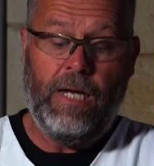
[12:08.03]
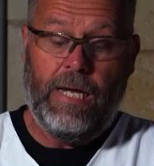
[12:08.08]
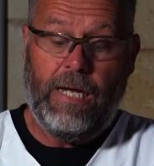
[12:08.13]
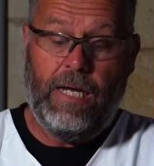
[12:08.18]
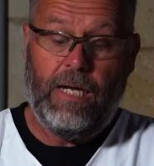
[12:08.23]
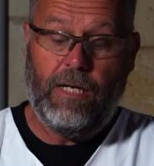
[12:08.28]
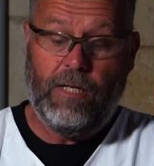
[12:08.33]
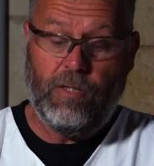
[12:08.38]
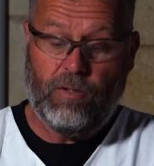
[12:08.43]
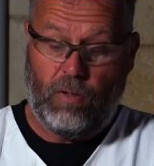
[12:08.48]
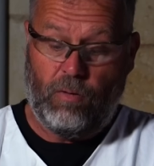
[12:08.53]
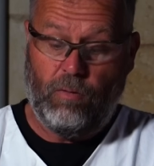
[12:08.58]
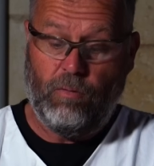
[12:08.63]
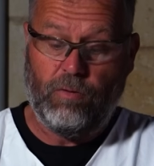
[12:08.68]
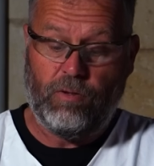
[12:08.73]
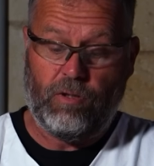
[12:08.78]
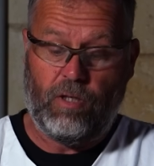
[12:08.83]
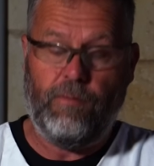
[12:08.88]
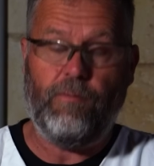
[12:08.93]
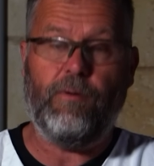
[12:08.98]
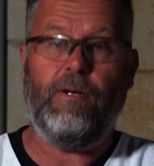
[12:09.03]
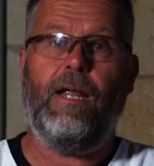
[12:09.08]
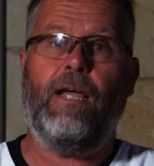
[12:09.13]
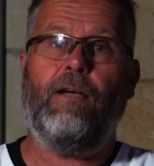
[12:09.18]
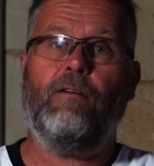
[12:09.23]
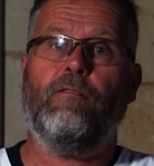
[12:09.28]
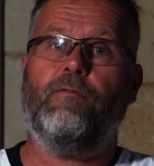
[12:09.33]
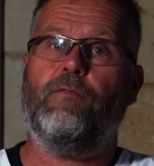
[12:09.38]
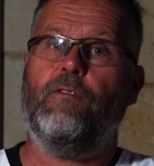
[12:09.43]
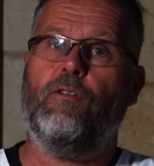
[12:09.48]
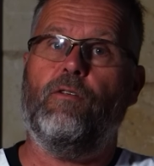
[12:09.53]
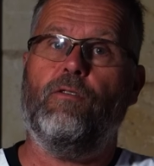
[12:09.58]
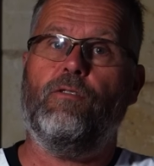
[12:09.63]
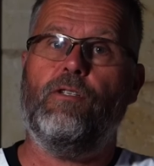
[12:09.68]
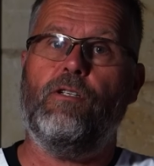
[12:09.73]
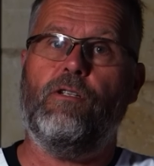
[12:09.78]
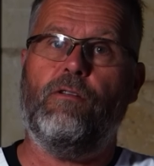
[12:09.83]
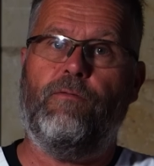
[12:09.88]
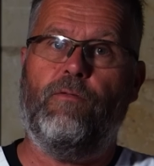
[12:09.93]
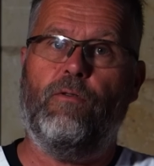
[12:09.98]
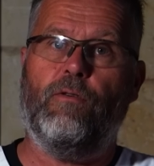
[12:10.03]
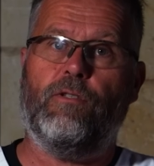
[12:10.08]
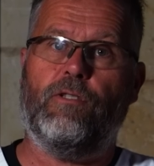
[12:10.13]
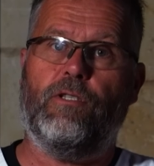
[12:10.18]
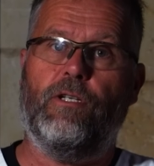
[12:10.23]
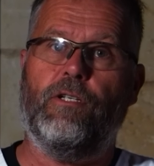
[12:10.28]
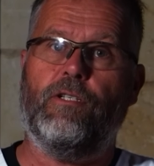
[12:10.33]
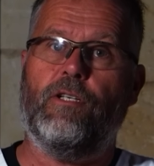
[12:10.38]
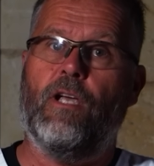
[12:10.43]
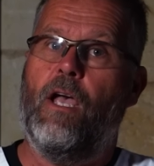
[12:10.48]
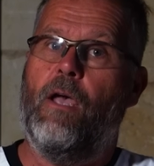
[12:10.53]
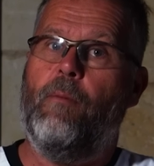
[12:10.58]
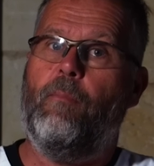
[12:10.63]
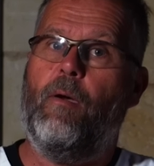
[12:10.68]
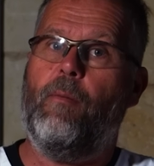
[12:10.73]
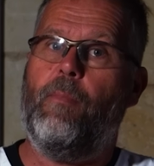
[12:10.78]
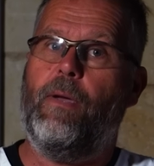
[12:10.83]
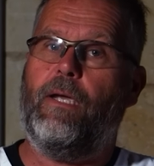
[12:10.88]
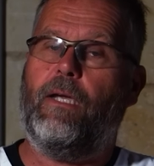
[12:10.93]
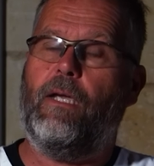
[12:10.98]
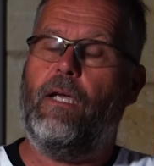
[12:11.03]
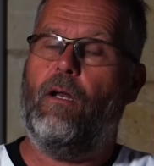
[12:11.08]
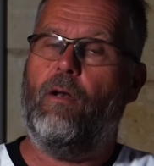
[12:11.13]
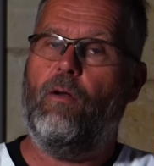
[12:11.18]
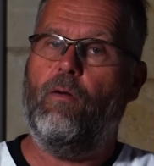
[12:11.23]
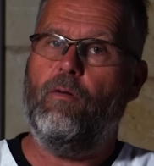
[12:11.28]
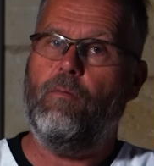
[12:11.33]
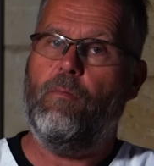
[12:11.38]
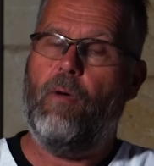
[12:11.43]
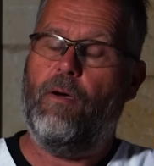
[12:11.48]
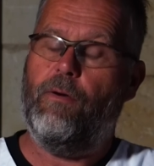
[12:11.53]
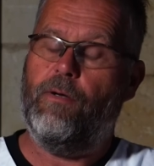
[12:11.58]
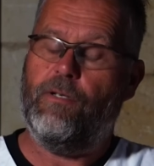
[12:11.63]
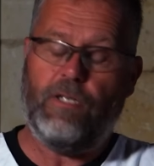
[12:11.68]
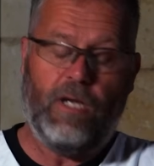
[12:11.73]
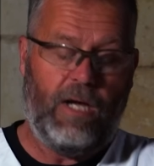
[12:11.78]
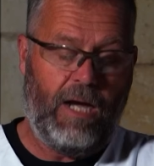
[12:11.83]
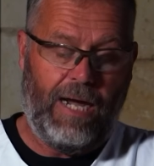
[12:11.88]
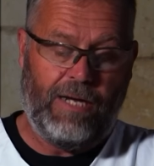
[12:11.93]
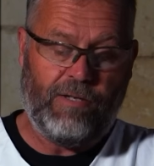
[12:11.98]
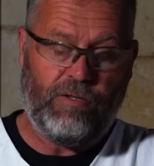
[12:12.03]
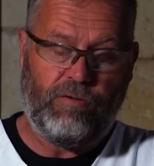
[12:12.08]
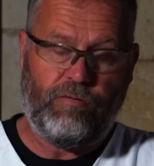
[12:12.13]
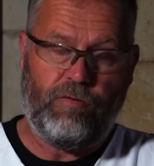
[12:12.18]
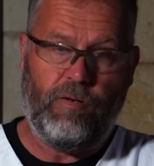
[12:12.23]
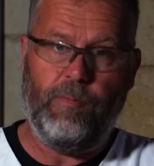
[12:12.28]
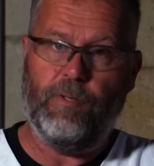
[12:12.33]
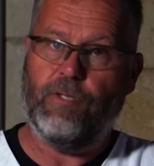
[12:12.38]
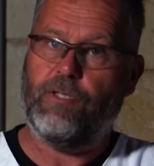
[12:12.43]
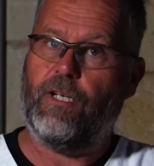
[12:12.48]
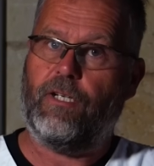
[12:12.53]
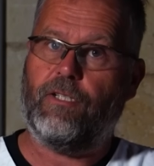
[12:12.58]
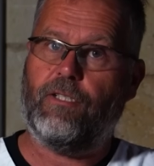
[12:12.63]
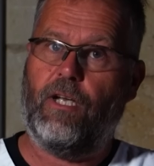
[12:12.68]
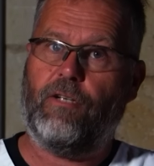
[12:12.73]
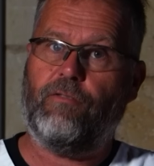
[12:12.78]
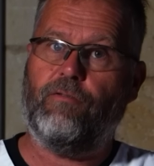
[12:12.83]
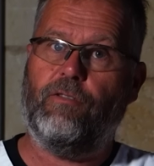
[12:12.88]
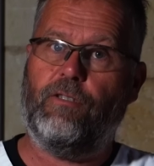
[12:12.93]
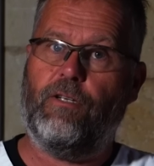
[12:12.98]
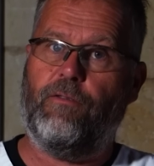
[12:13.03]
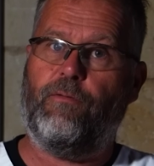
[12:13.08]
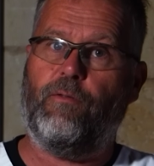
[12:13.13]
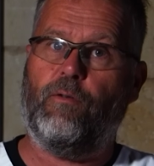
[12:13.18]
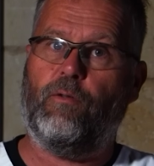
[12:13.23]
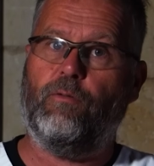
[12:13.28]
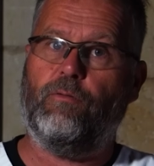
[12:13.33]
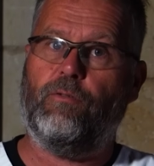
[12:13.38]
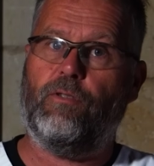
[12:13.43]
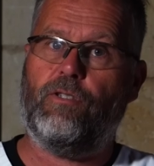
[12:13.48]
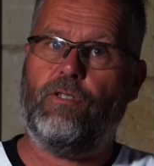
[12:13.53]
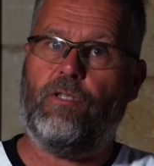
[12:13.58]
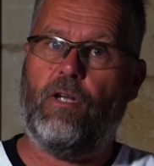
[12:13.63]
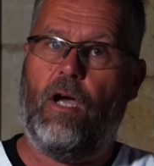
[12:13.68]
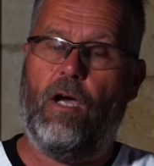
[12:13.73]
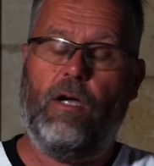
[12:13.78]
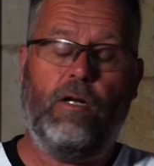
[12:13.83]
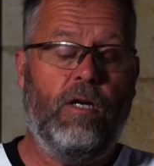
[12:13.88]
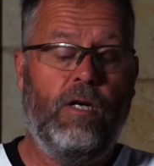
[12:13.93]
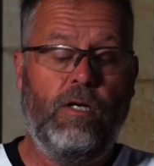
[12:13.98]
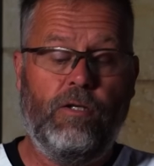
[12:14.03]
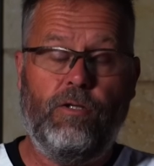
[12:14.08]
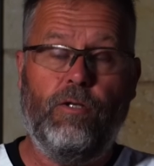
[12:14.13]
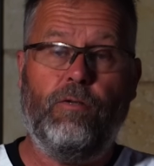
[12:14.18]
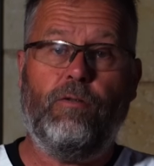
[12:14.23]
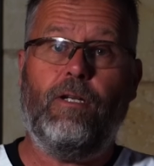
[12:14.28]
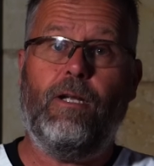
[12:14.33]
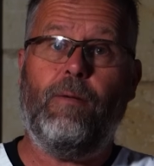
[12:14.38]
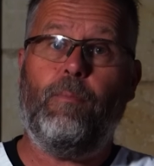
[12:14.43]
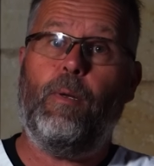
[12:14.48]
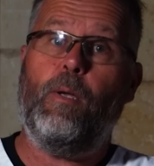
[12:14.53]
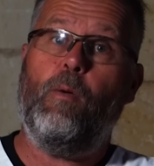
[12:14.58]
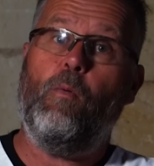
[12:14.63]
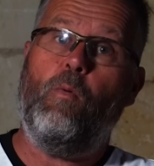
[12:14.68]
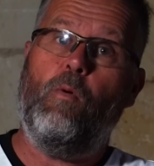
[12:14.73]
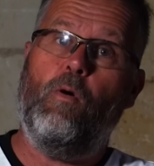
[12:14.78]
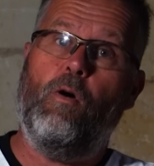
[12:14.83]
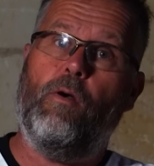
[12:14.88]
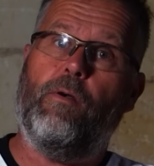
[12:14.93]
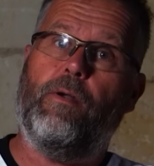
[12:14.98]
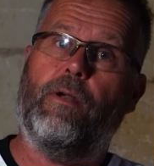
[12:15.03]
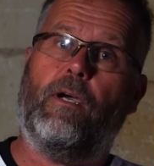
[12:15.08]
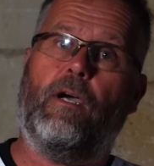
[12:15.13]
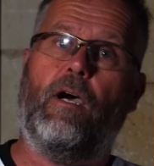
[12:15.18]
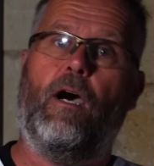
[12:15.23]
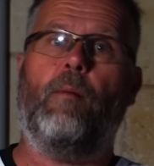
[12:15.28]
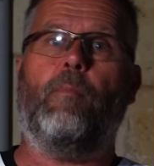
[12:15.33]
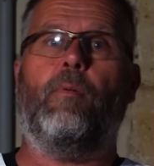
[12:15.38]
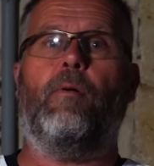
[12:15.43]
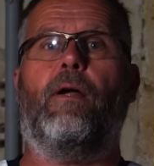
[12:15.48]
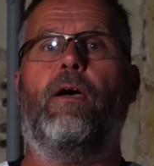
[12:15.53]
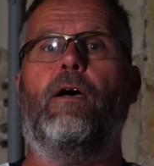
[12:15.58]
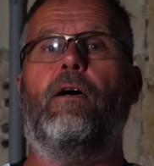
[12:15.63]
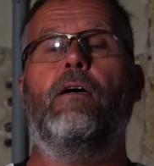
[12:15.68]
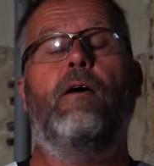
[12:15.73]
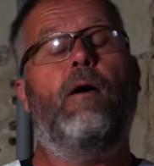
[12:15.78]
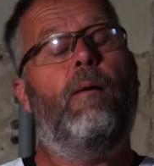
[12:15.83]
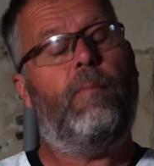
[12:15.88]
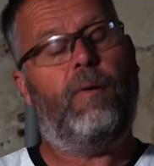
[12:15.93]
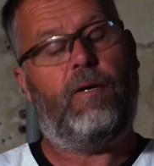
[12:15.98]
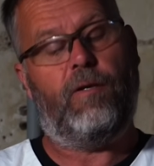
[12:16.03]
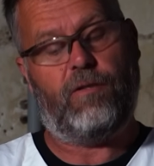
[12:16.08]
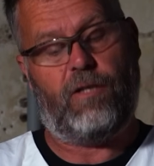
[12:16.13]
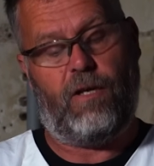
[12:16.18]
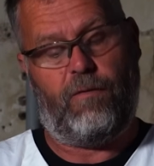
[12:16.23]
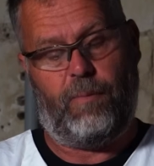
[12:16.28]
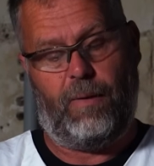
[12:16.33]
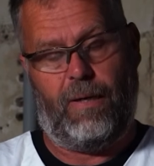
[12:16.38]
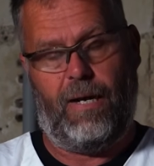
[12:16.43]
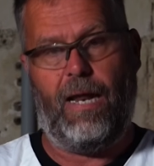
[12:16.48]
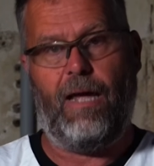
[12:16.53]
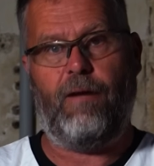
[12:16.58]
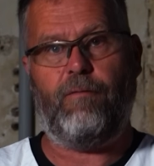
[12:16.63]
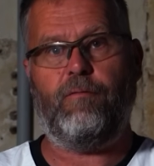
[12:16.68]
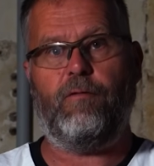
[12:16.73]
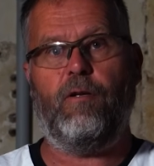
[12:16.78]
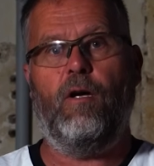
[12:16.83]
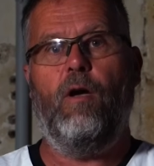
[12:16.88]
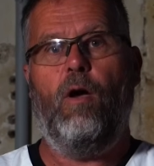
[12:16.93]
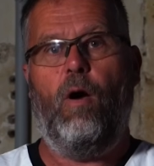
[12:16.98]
It is also renowned for causing divorces by making lawnmowers and trimmers, et cetera difficult to start due to there being water in the carburetor because they've been left